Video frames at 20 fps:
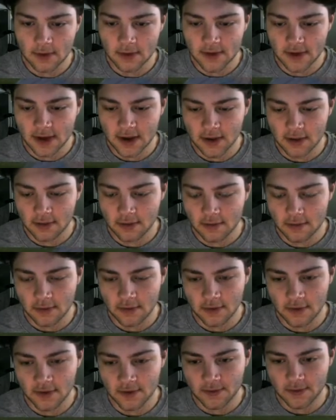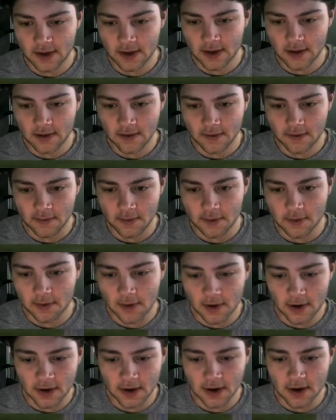to sneak it through just because we were
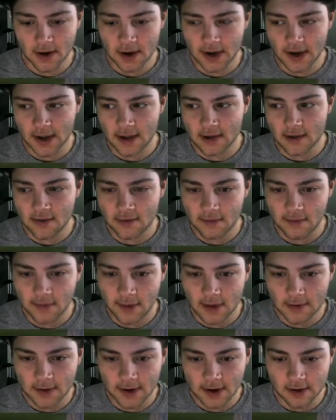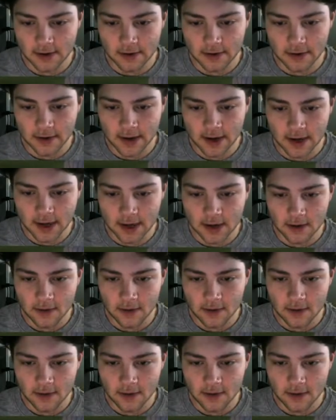on it, I guess. And we got a little lucky.